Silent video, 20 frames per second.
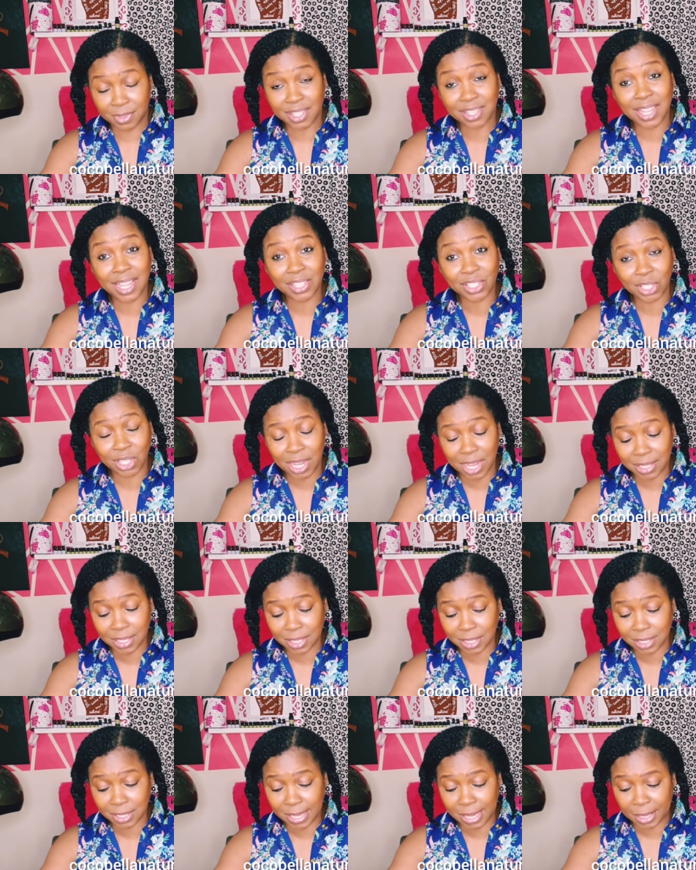That's a lot
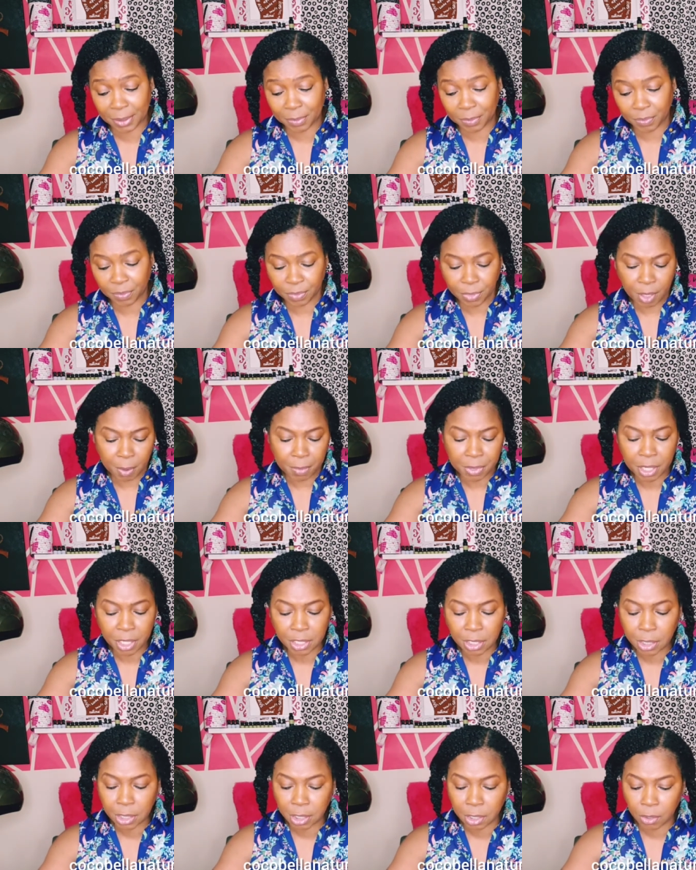to say, but
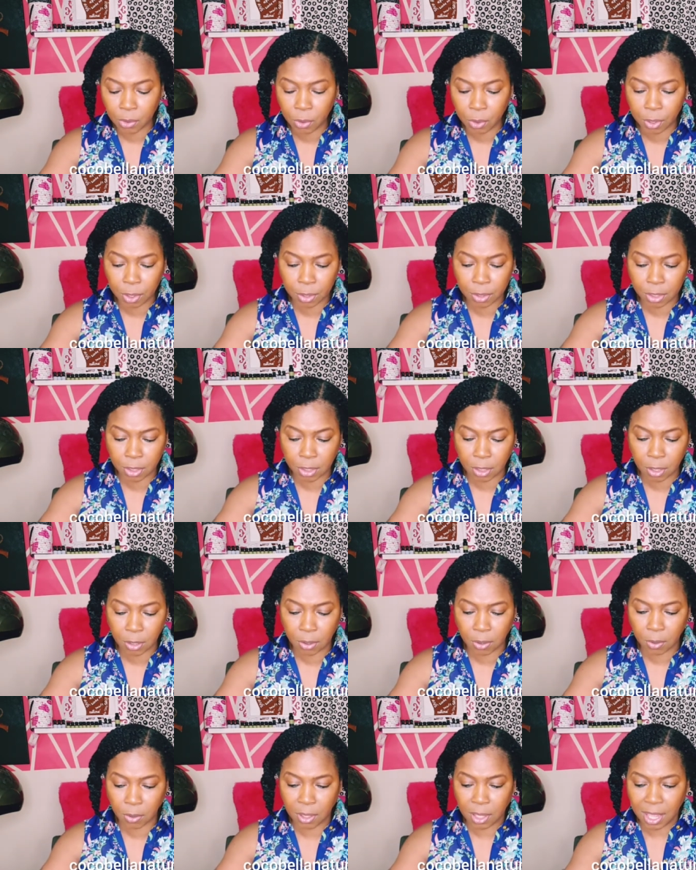it's a good oil.
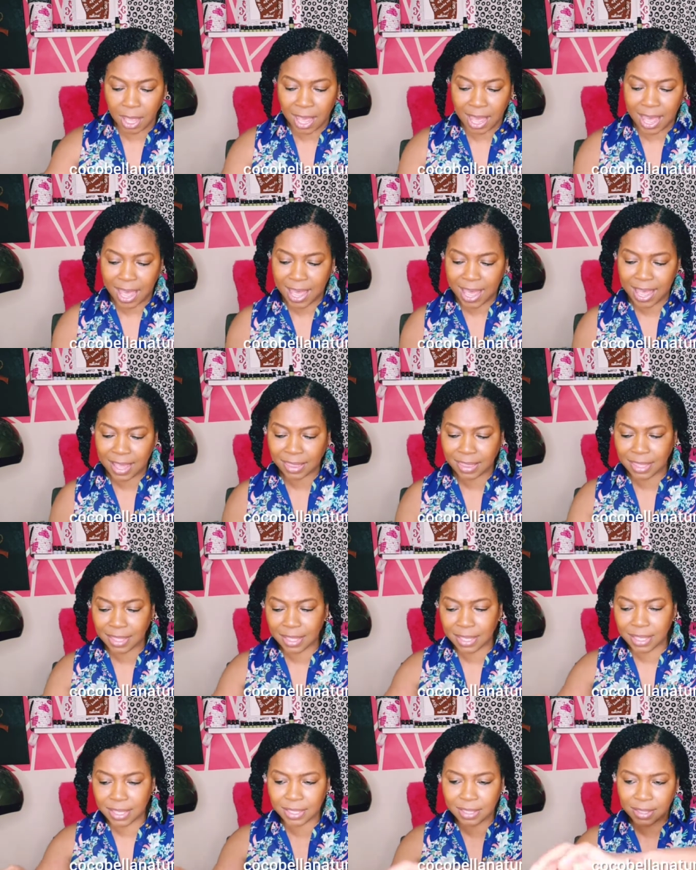So I have
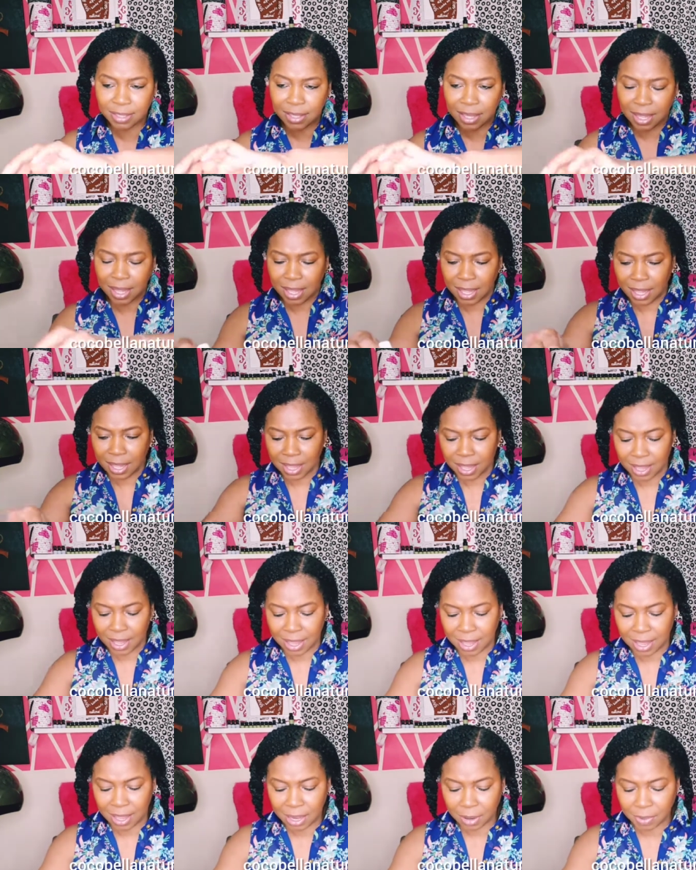this,
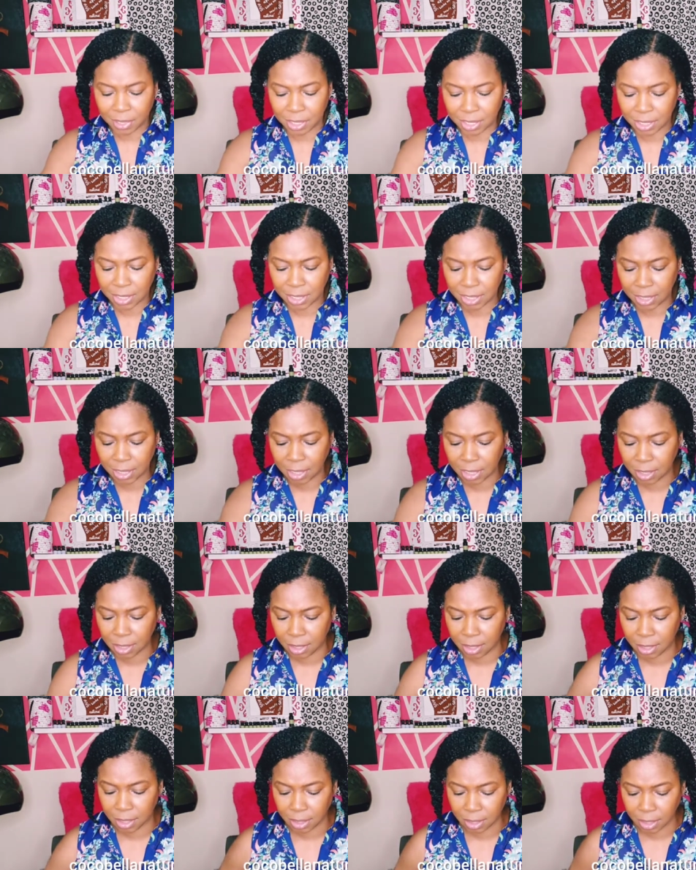and I'm gonna sit it
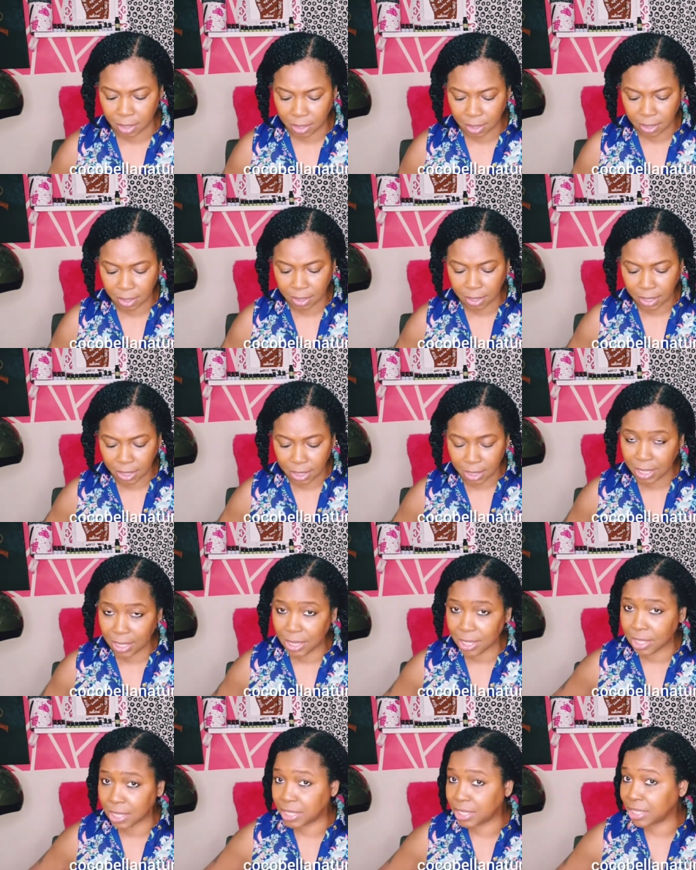in
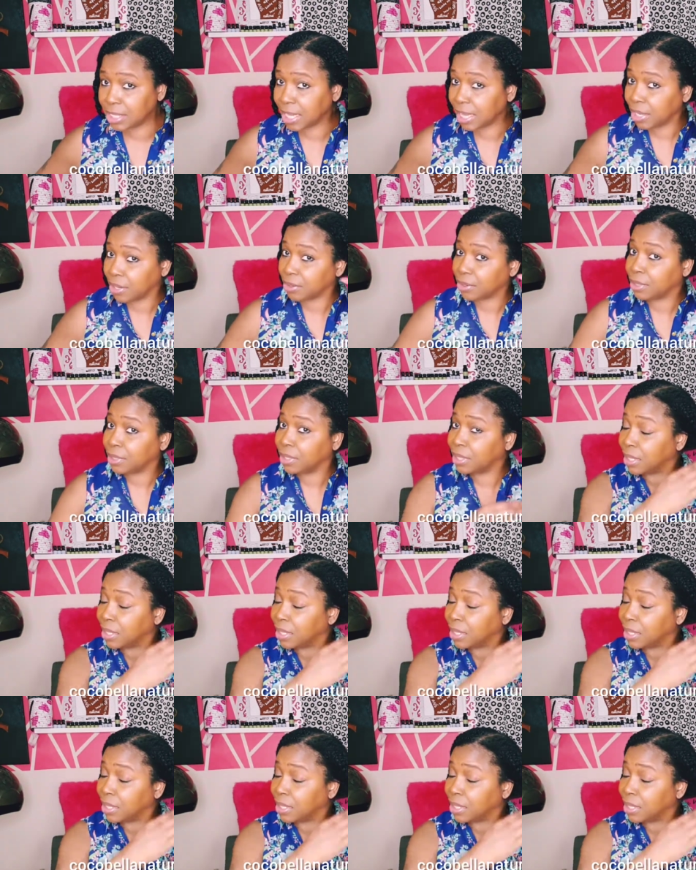the container.